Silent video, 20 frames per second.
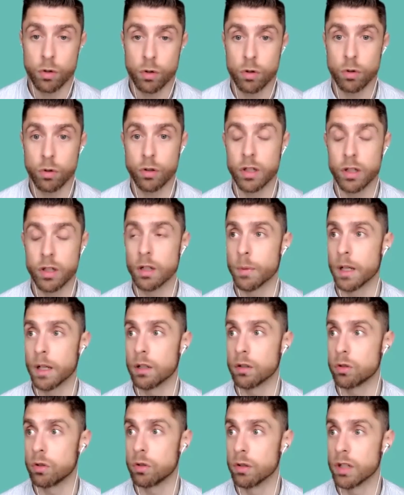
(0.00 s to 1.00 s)
talking
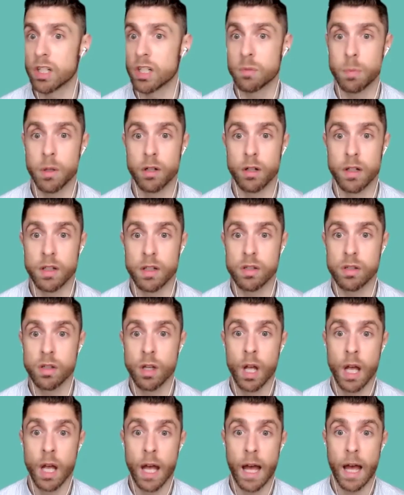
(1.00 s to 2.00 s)
about your experience
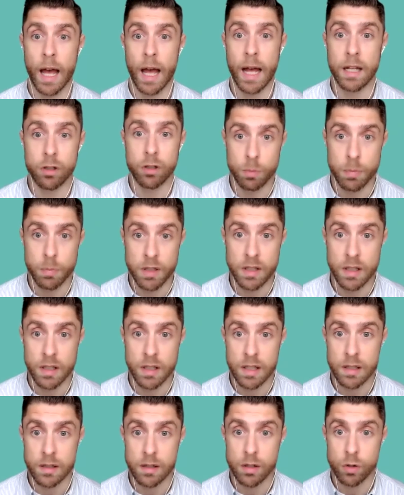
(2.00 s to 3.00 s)
and your
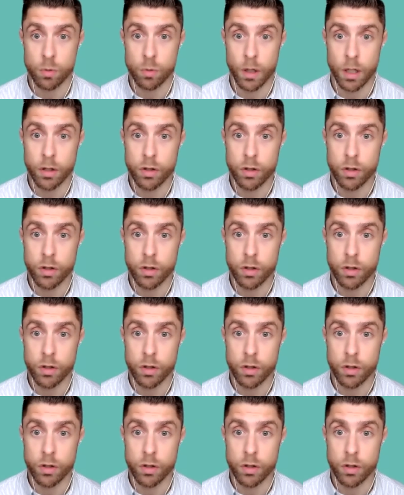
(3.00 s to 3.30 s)
businesses as well.